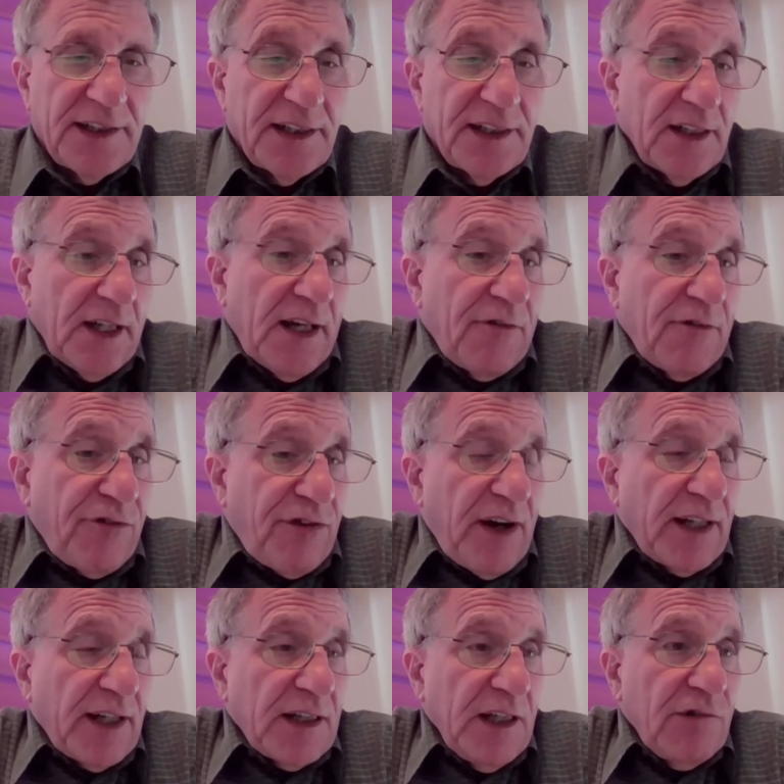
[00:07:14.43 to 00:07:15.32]
And
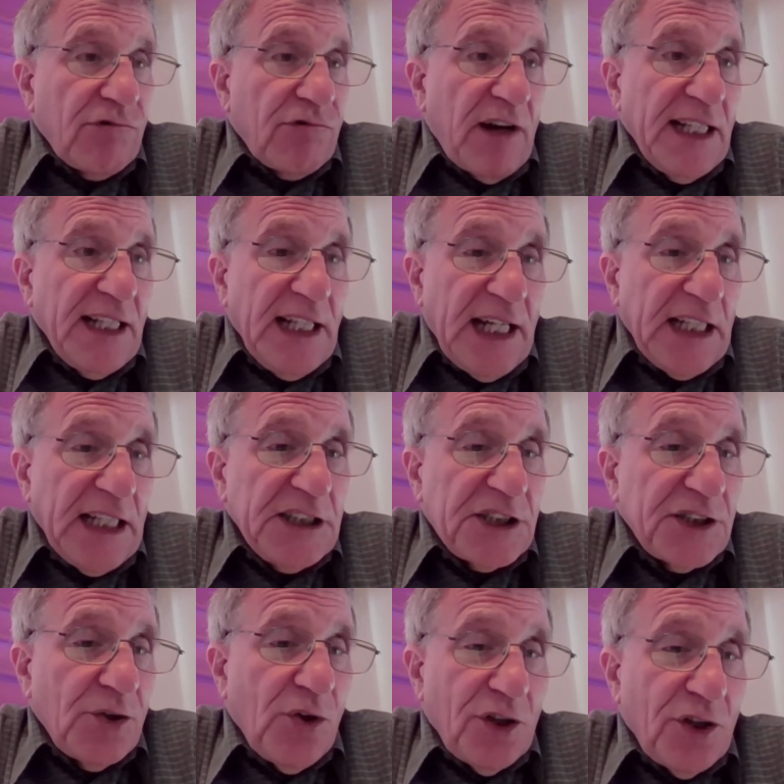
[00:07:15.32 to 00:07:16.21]
frankly,
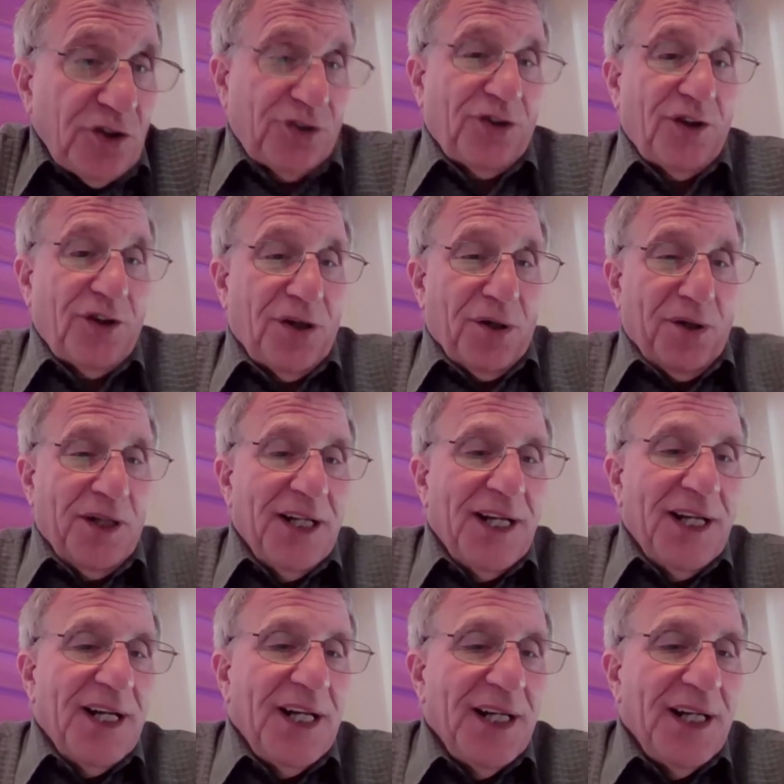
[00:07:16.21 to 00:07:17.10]
radiation also,
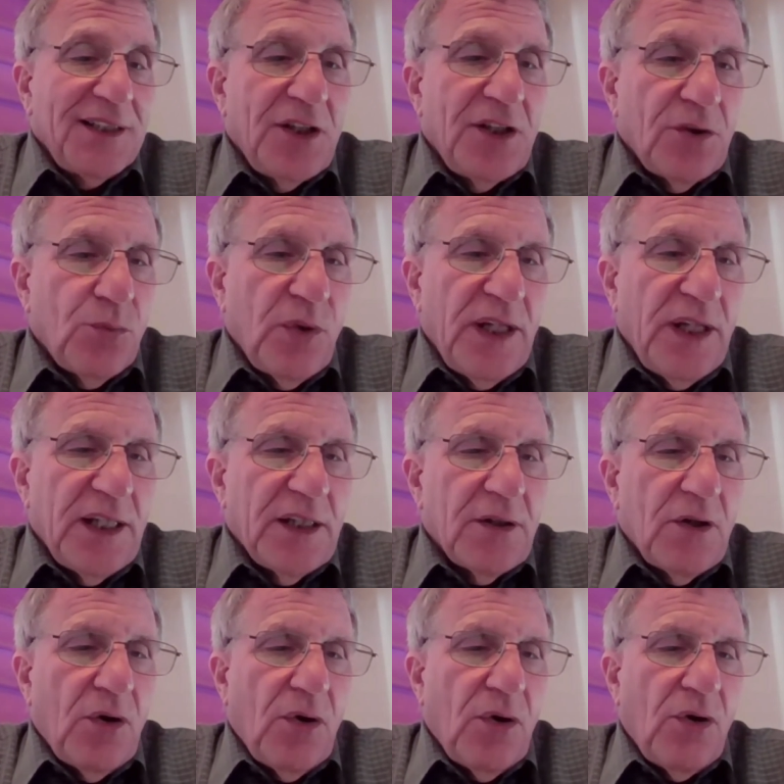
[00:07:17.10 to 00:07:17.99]

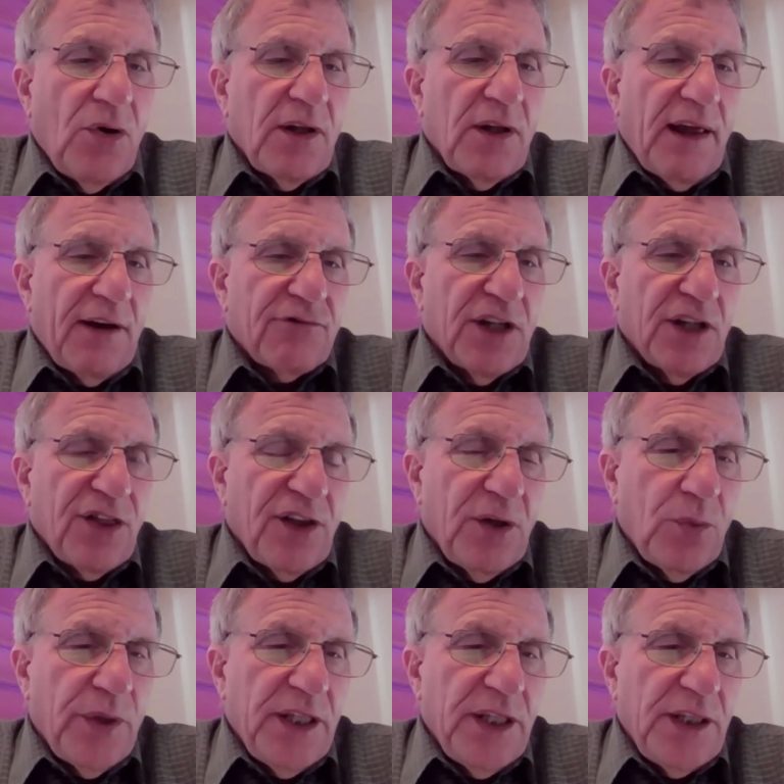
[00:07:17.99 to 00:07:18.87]
where
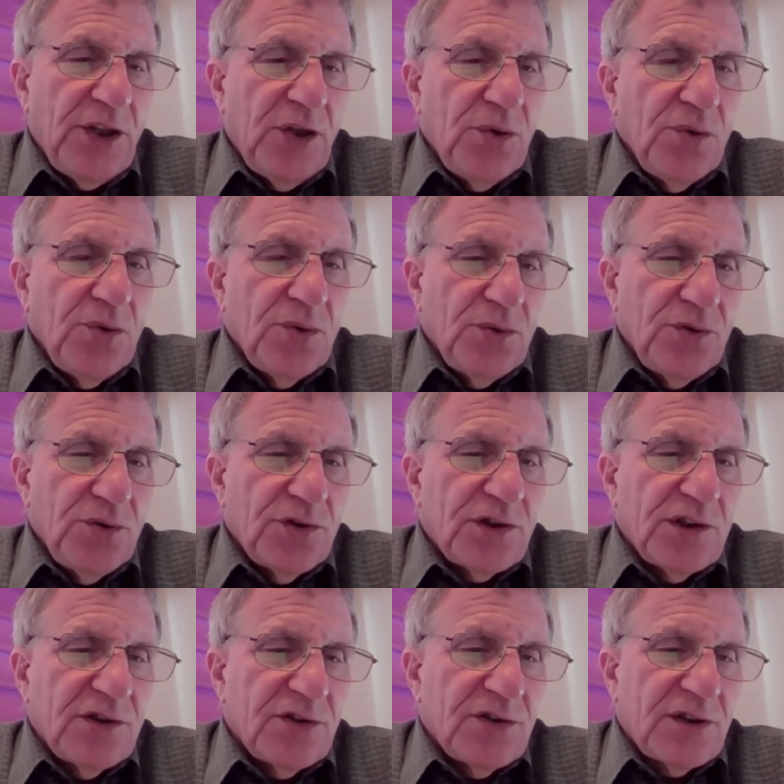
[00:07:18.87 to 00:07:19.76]
everything we use
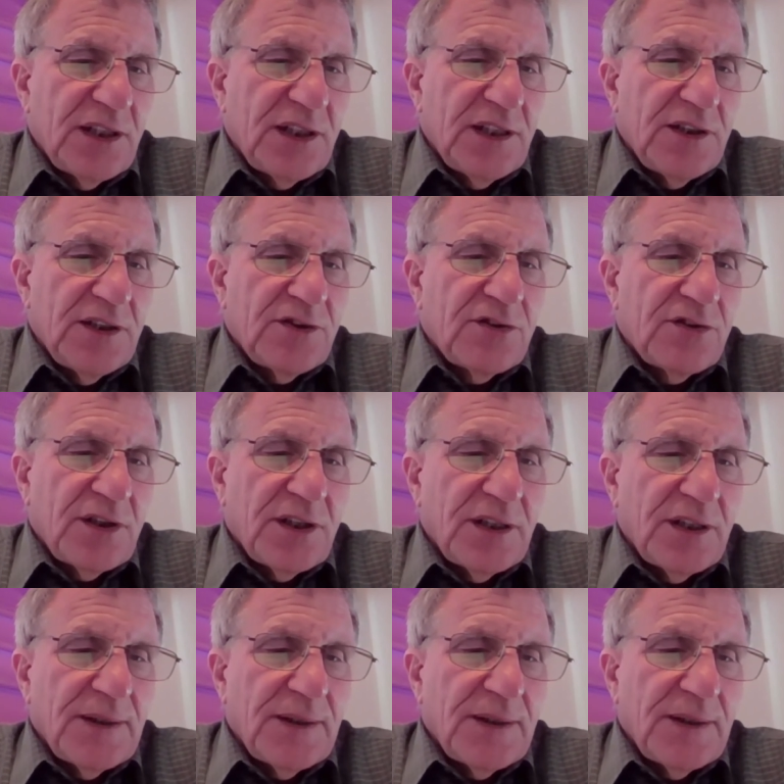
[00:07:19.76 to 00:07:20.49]
is